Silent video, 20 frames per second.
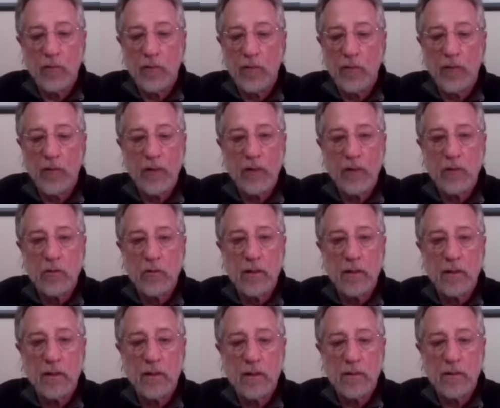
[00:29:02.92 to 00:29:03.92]
Videos
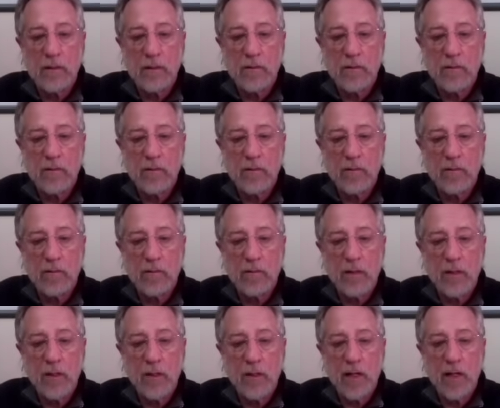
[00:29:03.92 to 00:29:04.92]
like this.
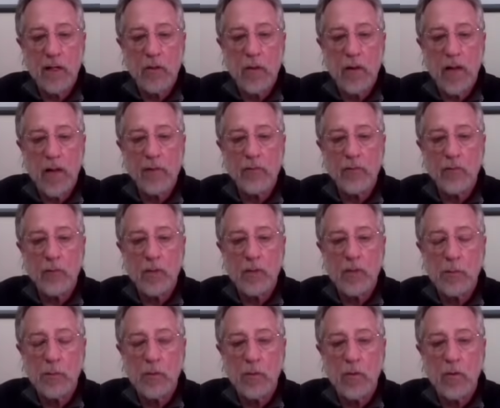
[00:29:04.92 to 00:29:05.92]
And you have to
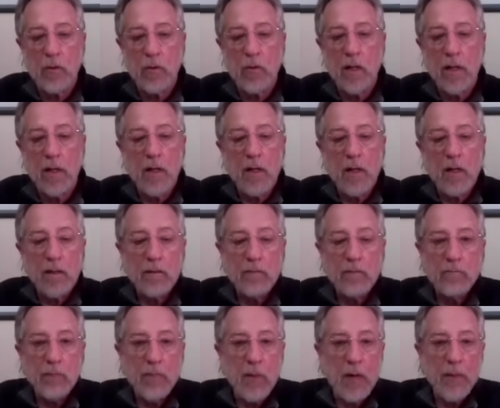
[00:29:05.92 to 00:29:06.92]
explore.
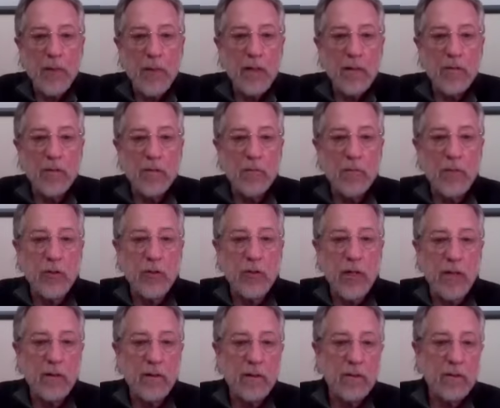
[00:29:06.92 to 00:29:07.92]
I mean,
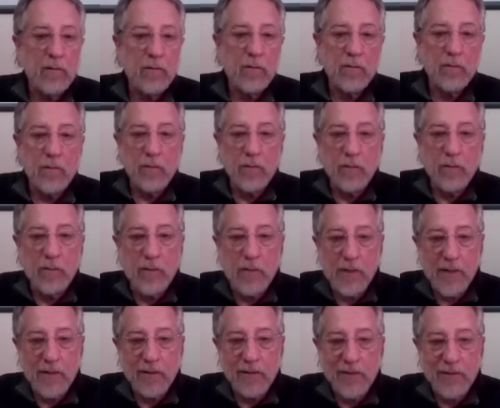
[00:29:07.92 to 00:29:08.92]
Magellan
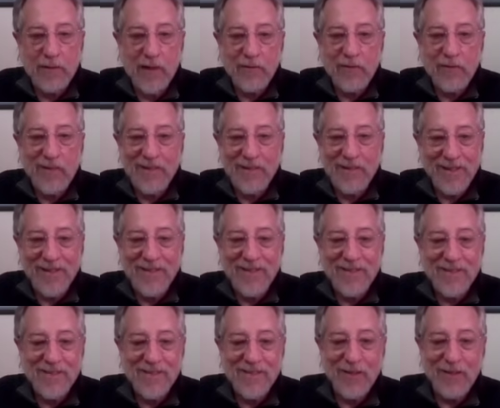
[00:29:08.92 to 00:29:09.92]
sailed the seven
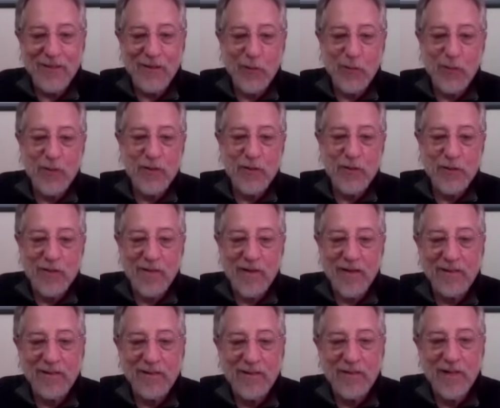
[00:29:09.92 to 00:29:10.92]
seas, Columbus
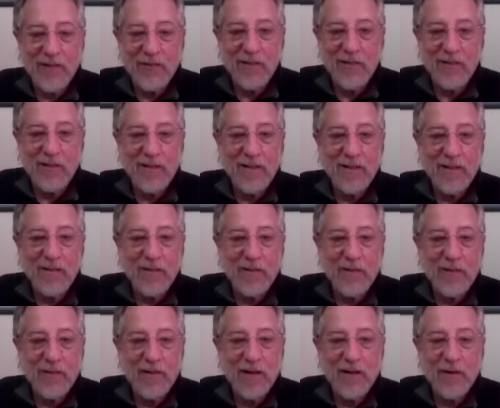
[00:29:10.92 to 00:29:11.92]
sailed the seven seas. You
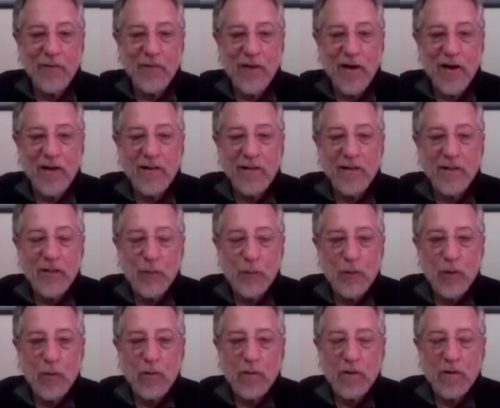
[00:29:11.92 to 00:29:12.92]
just got to find the
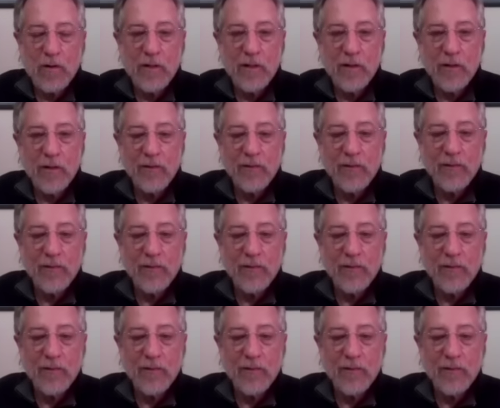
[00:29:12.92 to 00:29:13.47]
explorer in you.